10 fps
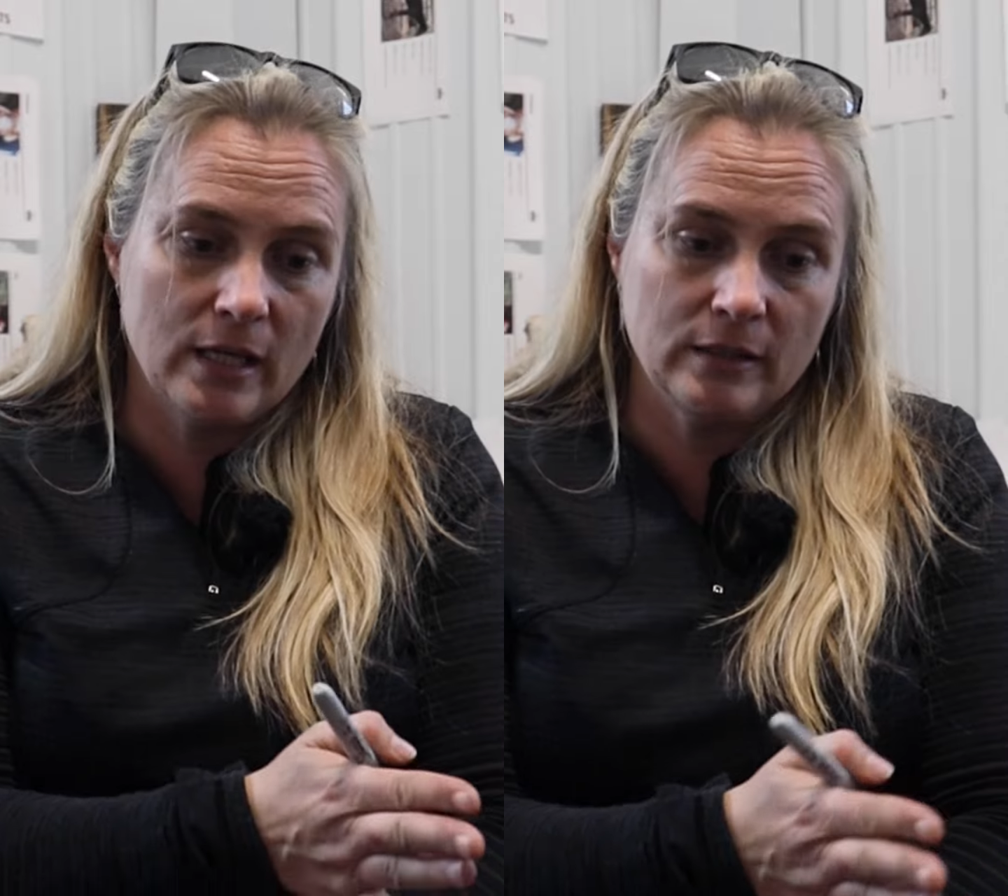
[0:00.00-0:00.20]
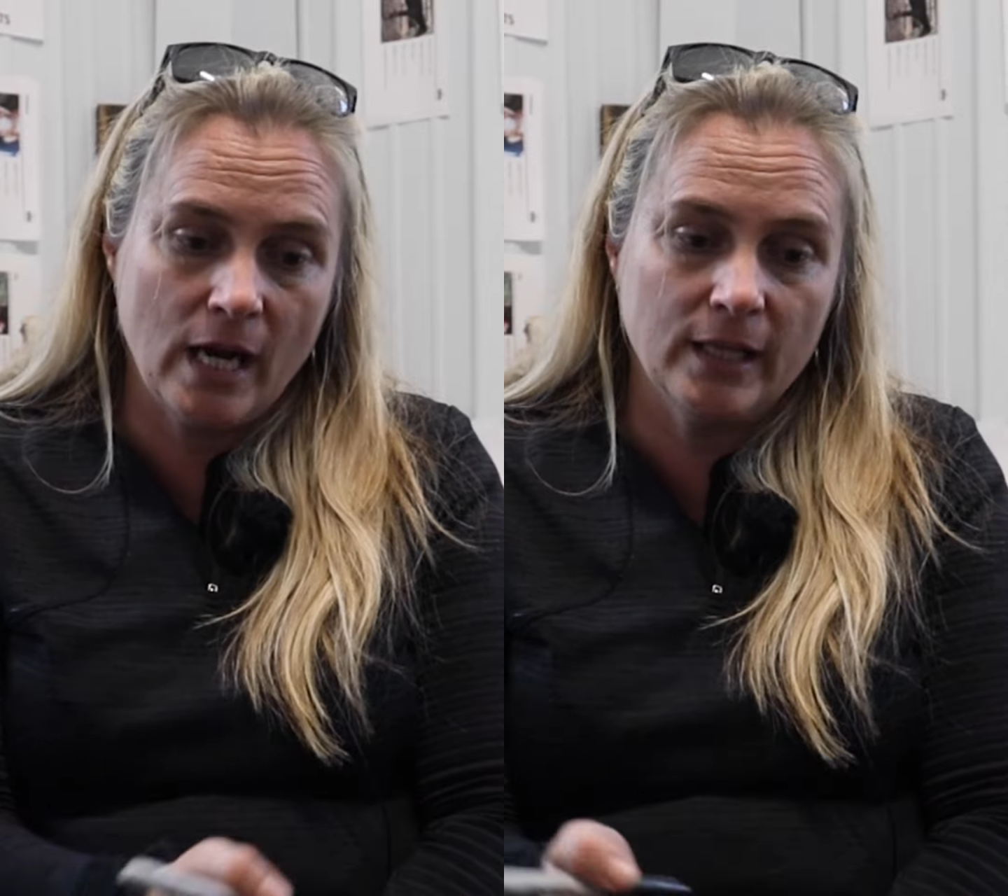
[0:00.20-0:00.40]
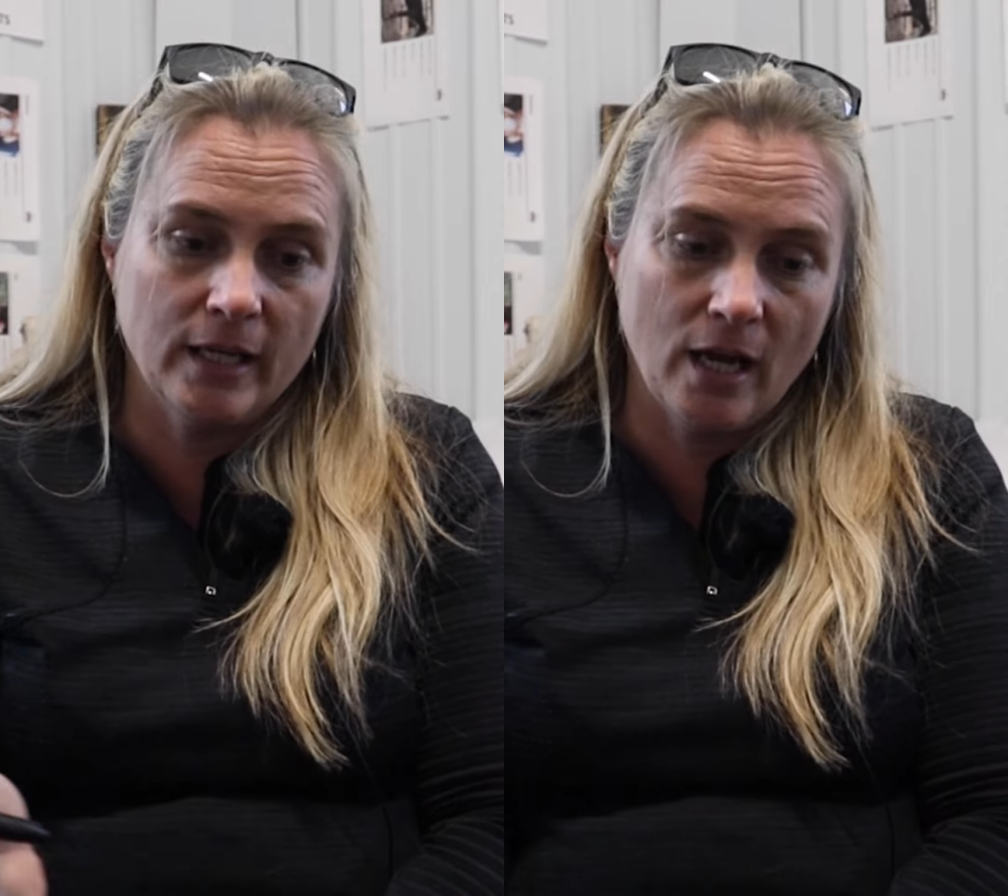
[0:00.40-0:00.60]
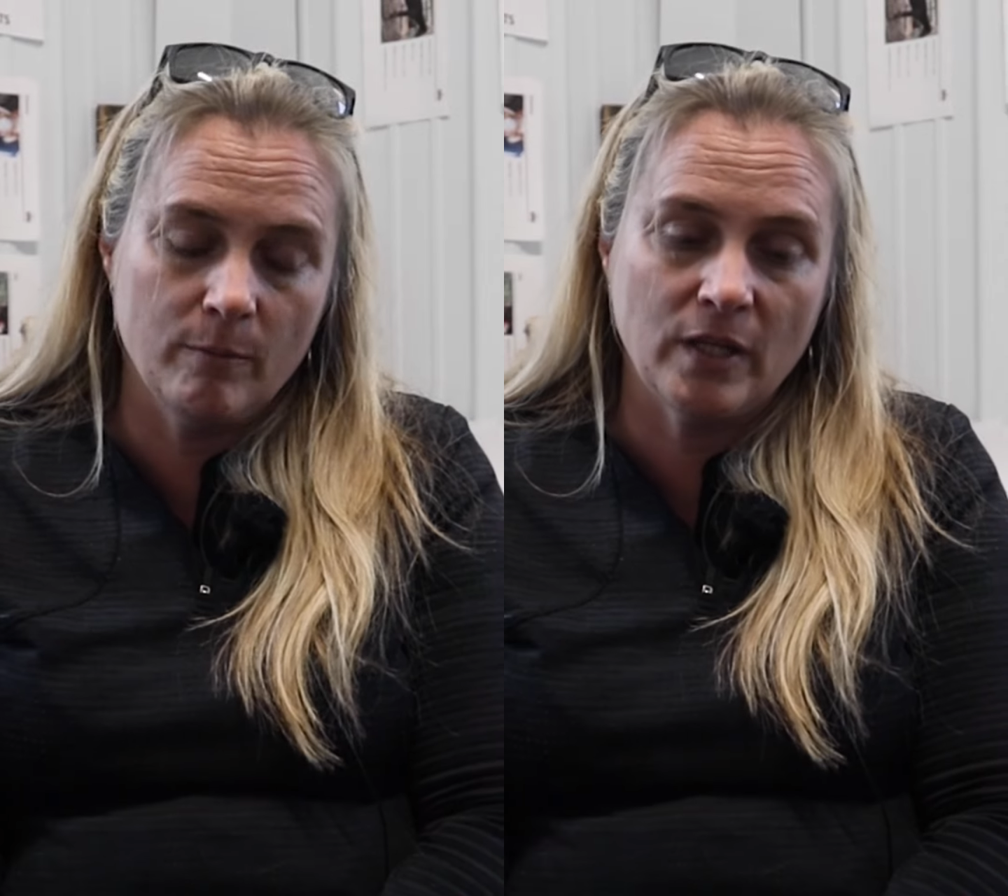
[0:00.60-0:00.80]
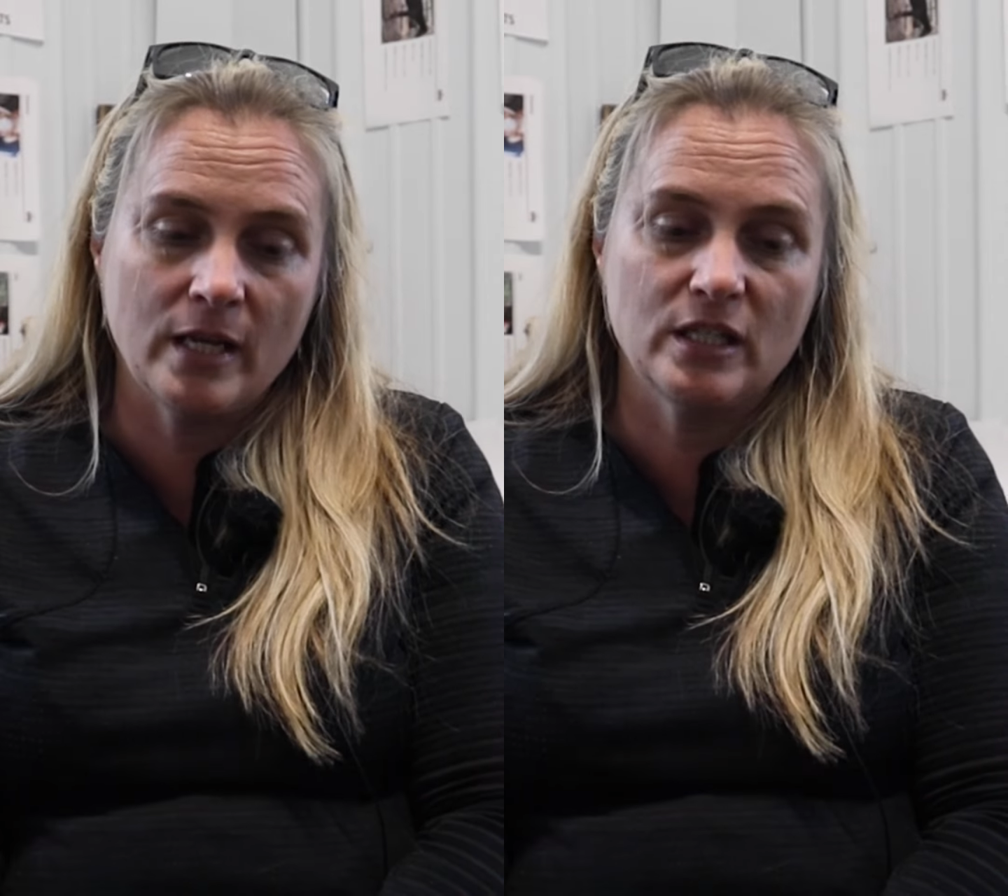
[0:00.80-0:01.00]
get daily
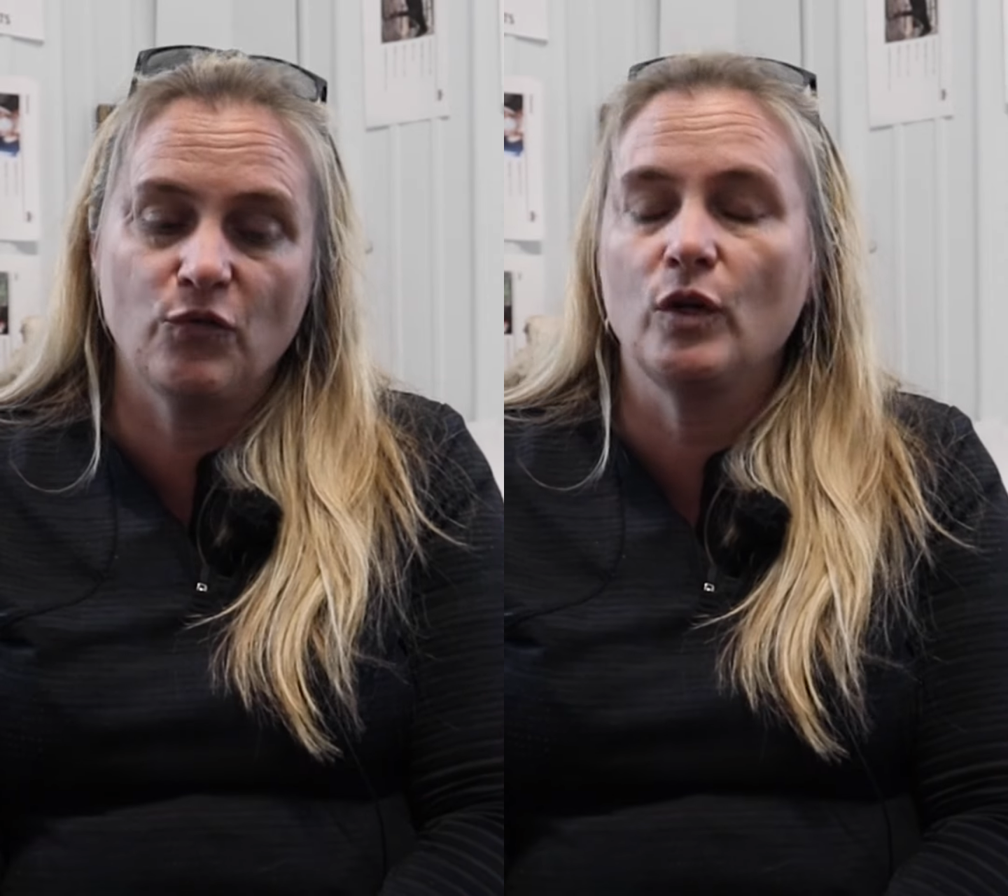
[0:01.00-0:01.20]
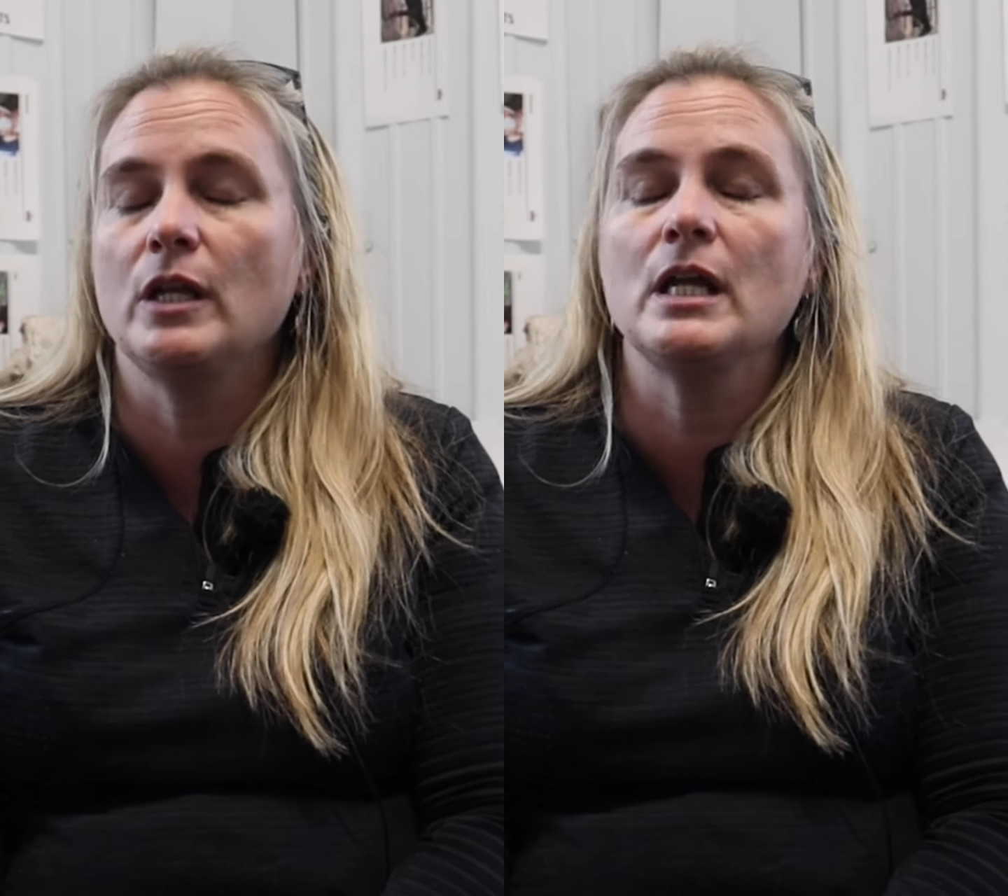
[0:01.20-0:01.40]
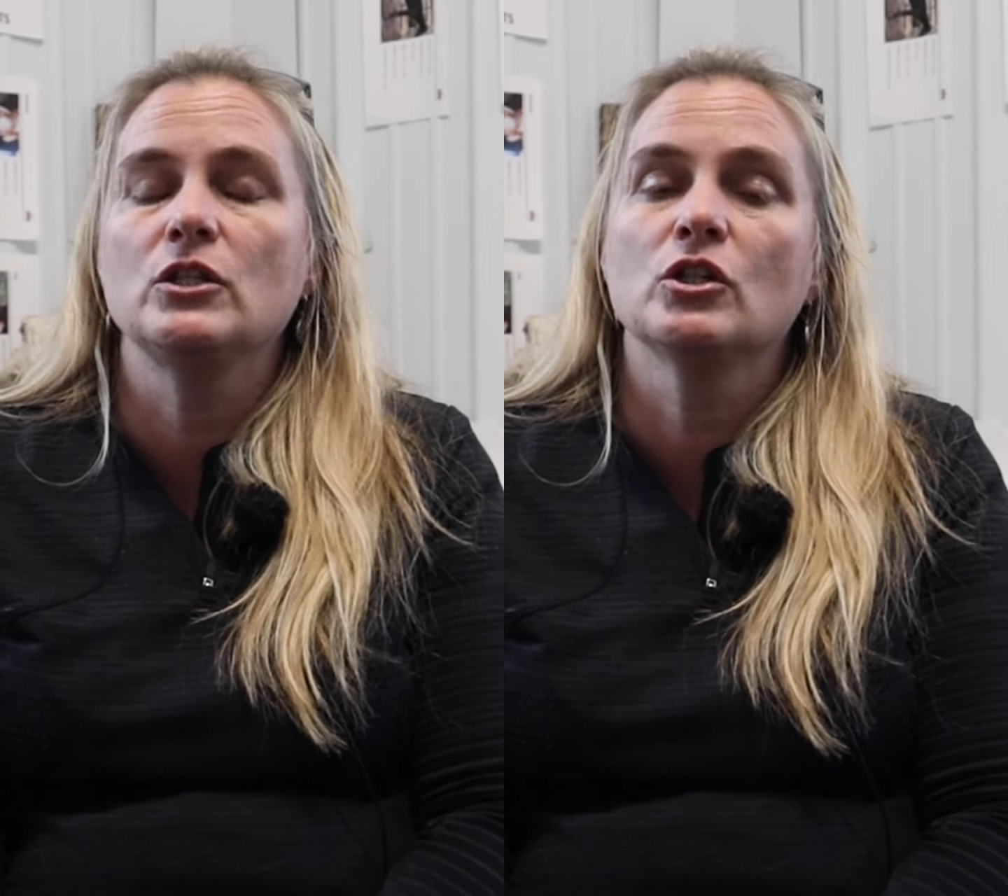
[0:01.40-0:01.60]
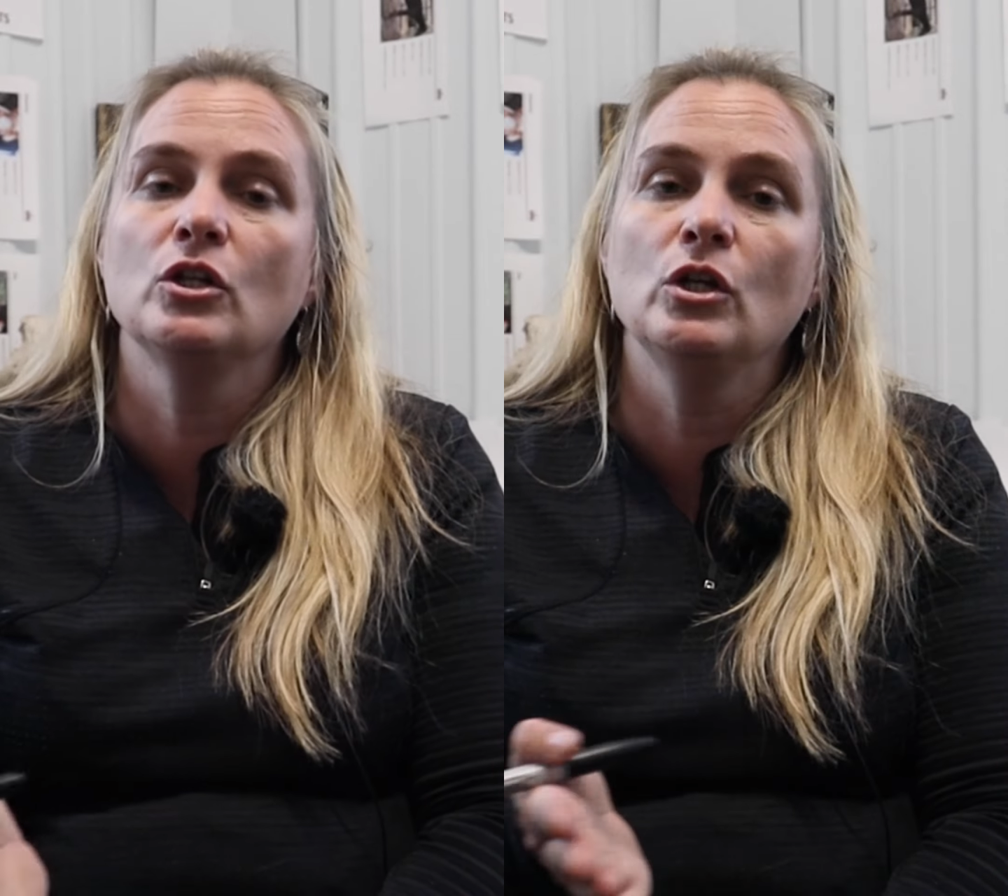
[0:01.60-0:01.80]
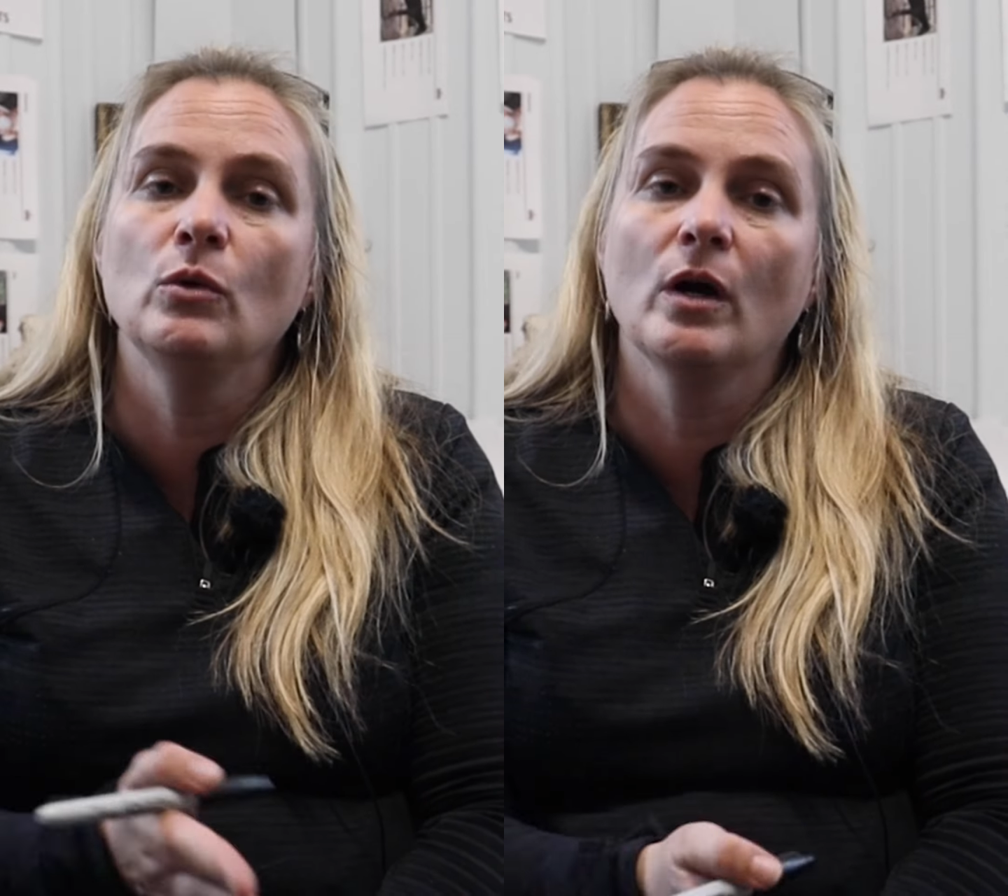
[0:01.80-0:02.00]
updates if we need
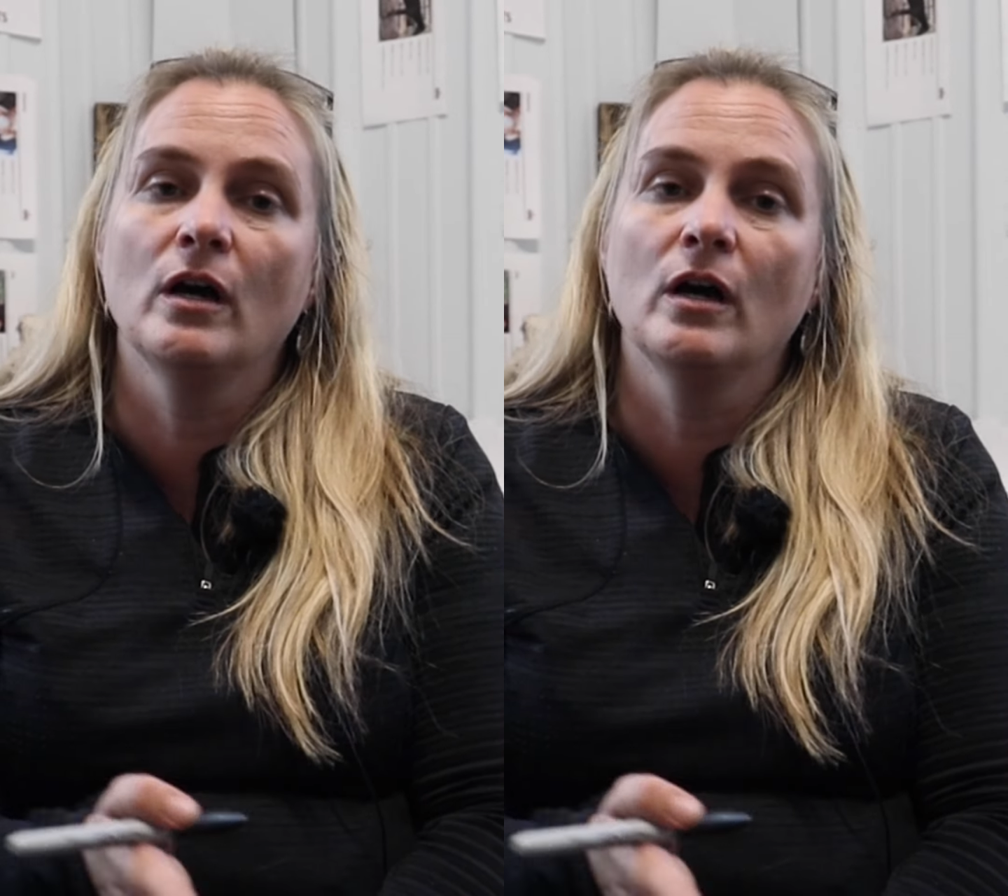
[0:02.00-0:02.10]
to